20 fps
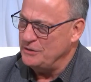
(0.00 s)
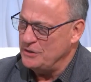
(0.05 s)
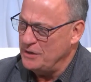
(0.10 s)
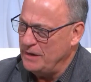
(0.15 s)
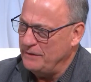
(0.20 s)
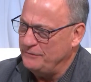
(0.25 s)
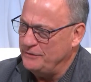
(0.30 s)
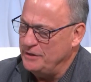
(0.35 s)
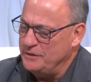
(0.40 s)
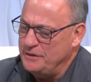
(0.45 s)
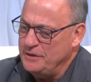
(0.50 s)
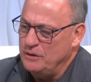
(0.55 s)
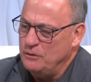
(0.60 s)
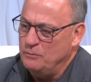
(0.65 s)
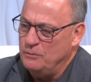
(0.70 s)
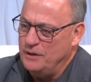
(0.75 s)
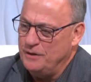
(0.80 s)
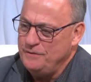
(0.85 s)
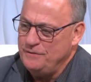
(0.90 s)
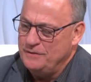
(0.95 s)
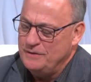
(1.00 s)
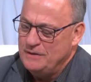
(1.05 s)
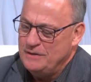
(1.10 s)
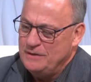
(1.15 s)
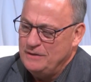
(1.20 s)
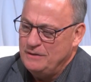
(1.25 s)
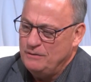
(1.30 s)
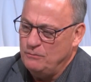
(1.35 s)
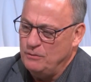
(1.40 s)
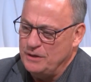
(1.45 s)
you have to deal with
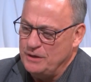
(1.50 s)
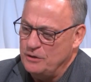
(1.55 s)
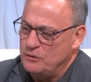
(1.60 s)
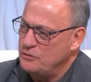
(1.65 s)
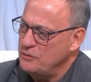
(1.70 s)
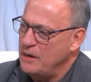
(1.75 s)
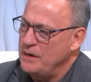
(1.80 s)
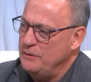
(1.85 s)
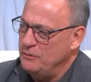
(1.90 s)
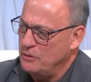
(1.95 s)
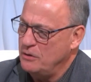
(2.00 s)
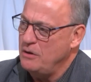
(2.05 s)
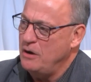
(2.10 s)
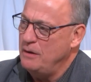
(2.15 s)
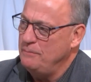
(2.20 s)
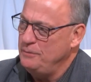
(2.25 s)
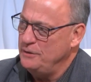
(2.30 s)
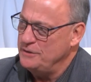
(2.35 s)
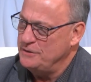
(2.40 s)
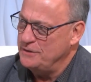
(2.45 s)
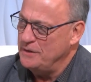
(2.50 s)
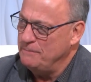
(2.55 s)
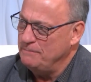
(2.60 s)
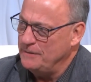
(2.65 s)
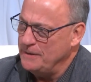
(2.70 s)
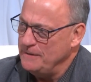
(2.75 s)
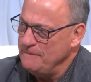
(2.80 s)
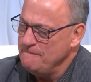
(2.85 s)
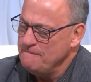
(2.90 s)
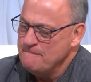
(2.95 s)
when you're trying to accomplish
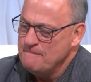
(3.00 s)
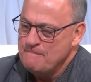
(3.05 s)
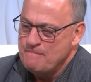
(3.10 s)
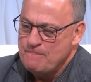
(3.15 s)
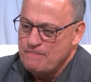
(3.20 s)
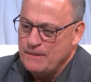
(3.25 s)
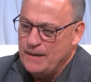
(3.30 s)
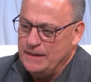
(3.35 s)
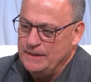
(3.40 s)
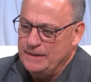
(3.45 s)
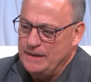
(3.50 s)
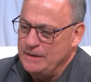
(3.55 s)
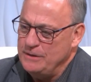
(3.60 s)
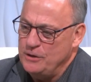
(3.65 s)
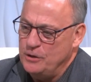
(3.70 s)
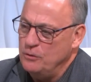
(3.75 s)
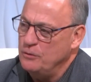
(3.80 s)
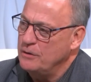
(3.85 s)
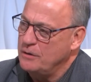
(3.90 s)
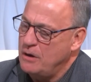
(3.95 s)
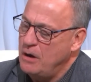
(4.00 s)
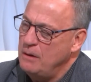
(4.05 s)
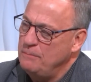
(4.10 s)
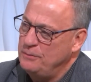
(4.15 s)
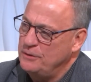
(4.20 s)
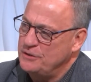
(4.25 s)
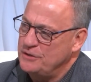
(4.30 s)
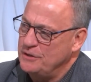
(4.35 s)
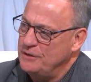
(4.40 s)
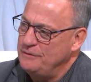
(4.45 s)
something. And then you don't
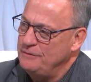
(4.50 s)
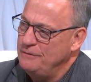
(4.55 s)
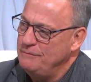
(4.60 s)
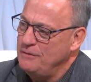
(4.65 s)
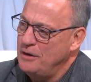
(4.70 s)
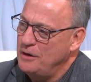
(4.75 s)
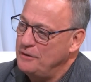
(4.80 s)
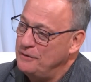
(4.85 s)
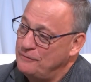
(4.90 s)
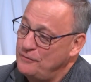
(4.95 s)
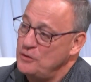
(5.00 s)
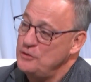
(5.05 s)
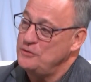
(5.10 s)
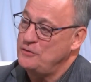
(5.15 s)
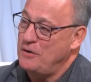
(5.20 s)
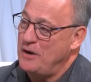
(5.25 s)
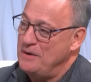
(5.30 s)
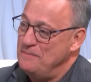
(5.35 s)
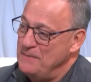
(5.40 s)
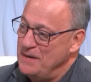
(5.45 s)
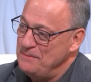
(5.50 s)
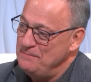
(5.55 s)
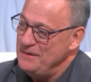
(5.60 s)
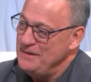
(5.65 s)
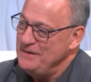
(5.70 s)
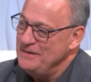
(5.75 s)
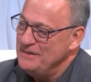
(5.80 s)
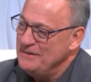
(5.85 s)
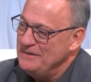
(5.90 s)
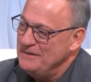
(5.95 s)
accomplish it on the first try, maybe,
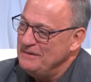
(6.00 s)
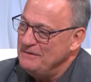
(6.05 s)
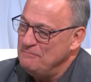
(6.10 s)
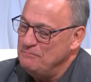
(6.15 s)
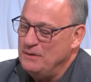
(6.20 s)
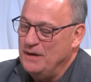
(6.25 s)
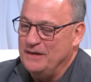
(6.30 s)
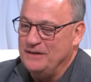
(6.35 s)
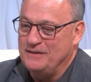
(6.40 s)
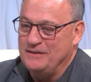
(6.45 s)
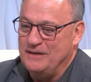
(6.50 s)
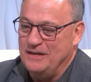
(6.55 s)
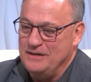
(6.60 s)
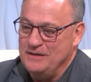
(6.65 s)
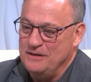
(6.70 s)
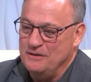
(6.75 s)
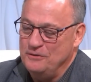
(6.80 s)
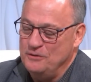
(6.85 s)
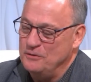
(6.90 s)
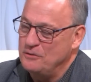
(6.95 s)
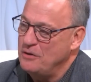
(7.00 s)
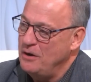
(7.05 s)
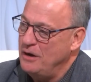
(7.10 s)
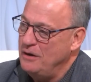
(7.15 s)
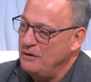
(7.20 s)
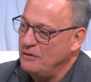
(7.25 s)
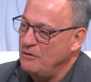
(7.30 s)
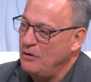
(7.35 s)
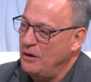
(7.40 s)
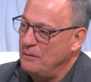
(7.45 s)
but then you do
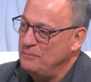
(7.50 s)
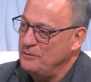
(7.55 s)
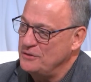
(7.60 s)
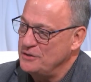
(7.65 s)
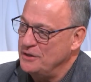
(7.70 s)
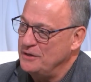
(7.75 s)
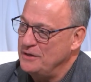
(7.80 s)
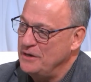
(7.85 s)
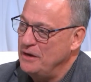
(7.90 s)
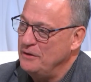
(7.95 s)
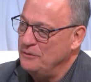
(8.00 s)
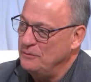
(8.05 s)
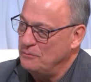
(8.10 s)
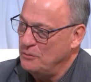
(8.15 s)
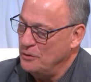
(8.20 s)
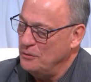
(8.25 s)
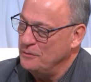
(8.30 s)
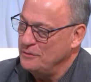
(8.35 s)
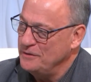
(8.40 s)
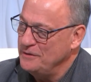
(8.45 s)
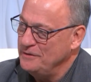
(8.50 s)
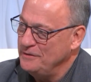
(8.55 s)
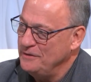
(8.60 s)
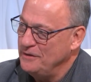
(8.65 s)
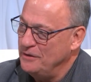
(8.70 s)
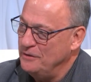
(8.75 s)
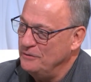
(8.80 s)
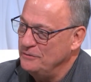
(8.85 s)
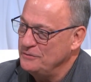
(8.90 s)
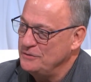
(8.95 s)
accomplish it down the road.
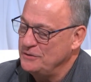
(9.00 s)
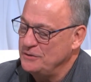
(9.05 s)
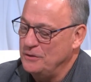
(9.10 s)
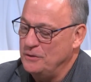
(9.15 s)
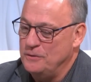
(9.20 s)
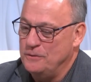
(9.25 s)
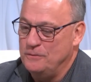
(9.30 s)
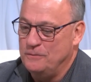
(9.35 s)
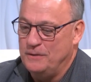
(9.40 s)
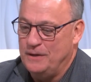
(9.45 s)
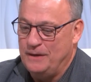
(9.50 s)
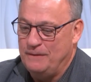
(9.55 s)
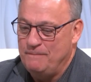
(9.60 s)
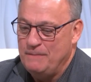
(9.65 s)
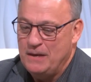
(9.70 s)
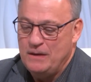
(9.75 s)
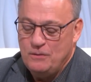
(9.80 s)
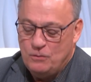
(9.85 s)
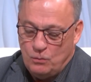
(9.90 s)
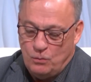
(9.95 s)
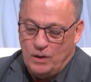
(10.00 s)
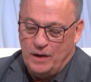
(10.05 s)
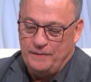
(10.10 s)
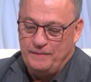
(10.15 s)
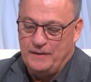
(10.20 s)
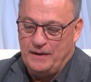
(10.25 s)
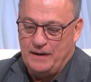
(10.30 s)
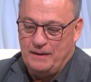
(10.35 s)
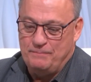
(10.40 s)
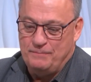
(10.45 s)
So one
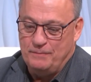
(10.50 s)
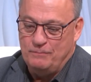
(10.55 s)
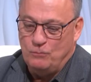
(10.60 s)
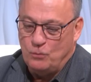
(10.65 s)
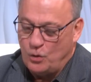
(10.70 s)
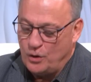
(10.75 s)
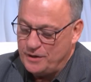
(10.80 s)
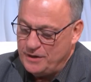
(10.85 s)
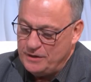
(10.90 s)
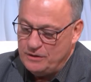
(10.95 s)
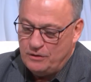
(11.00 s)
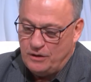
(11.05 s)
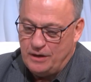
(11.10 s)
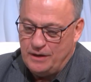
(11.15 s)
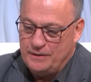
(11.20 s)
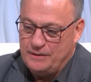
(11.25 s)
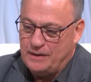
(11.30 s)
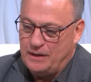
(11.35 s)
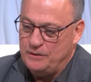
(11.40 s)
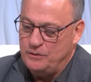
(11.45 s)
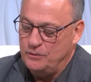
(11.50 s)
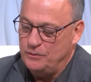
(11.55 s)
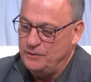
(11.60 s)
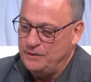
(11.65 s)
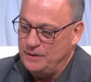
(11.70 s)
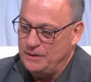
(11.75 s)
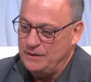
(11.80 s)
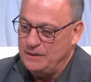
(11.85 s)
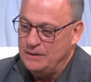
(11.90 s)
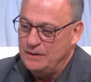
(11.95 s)
that I've been working on, I know
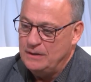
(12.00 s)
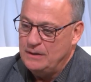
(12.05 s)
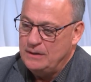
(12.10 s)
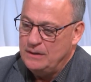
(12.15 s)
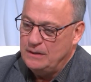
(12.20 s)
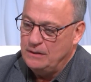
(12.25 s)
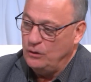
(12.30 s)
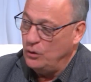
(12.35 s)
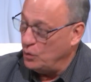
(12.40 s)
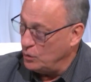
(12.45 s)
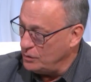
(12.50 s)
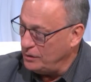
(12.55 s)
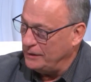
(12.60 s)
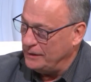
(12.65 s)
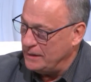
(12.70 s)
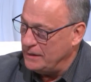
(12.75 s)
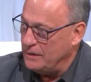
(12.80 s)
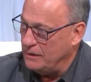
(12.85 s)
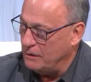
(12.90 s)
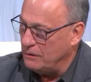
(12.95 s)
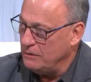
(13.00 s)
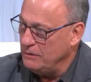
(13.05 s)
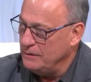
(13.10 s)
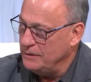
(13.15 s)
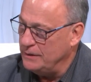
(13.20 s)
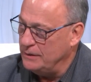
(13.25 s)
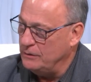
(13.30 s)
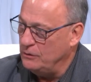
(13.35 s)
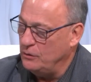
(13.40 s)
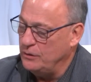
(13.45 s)
locally here
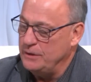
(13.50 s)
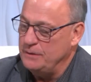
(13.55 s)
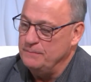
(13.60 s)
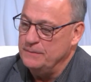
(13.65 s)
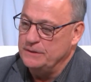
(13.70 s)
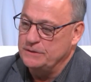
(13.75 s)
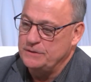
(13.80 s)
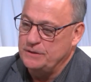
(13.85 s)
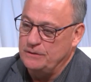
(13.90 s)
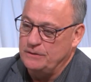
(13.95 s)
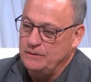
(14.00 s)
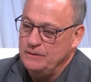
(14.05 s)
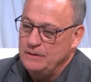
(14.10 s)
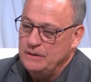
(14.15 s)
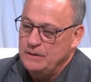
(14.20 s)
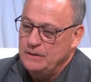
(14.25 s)
in Lloydminster,